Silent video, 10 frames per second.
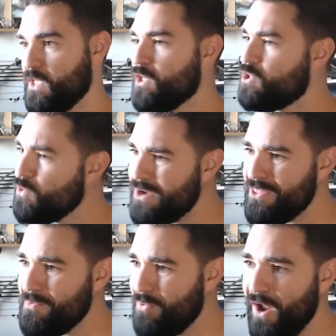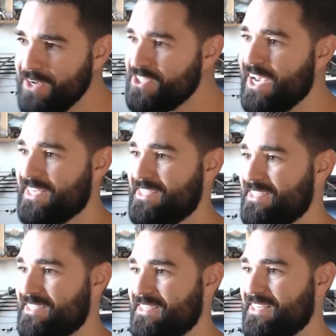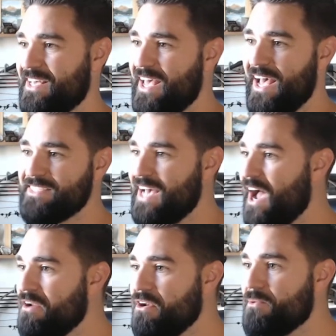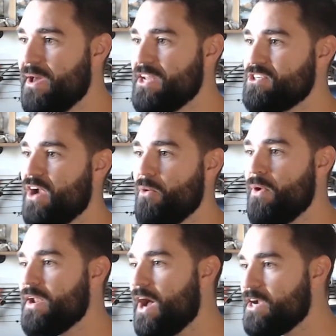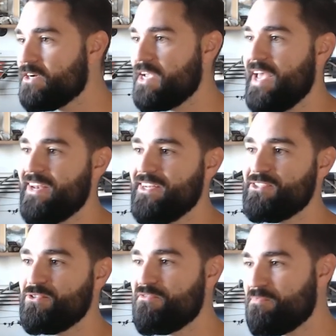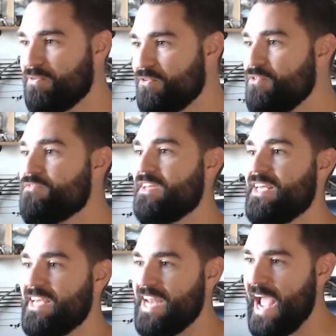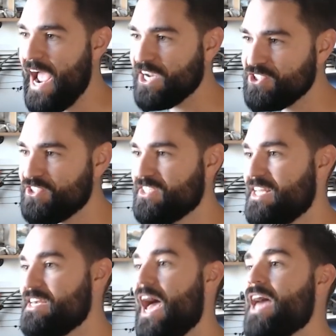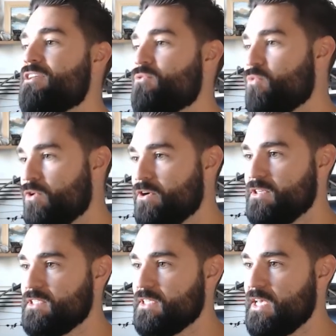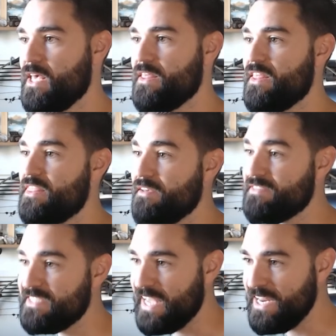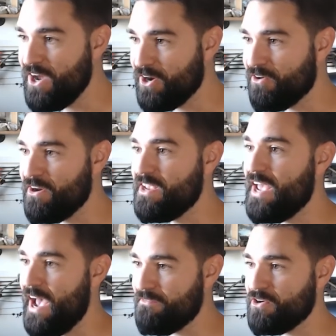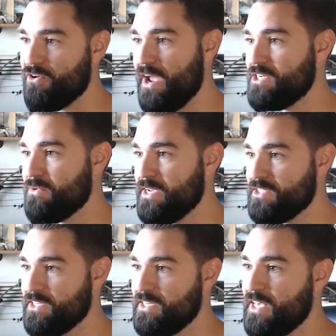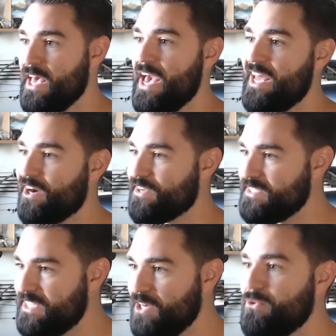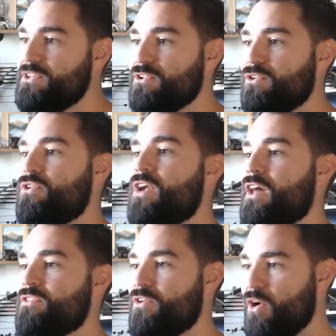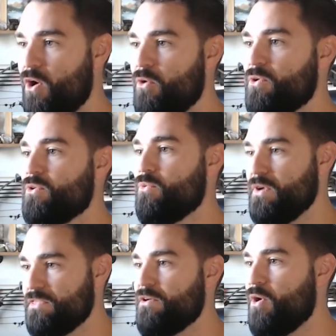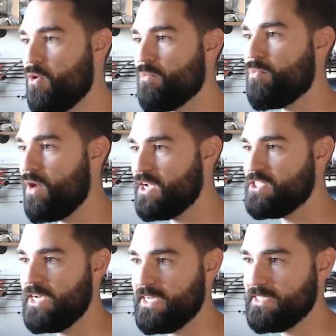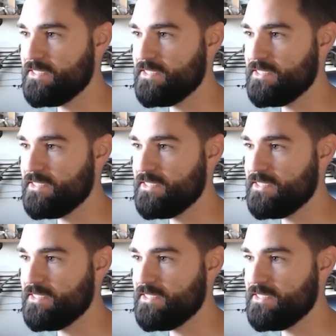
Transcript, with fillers: Do another project. As a hiring manager, I want to hire candidates who've proven in actions and not in words that they've stayed hungry after graduation and are continuing to learn on their own with their own projects.